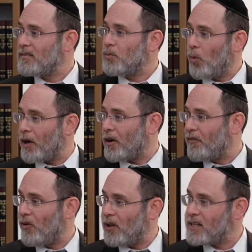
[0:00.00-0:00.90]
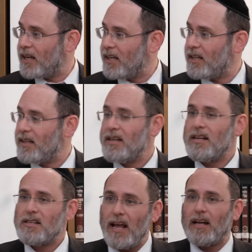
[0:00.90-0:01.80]
water falls on it,
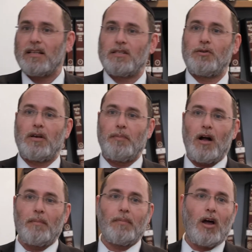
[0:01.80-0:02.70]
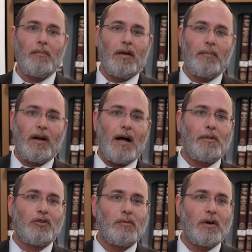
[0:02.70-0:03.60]
so now it can become
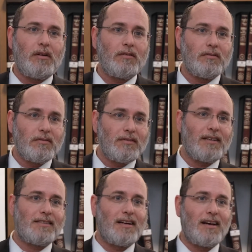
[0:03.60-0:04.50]
mikabel tuma. That's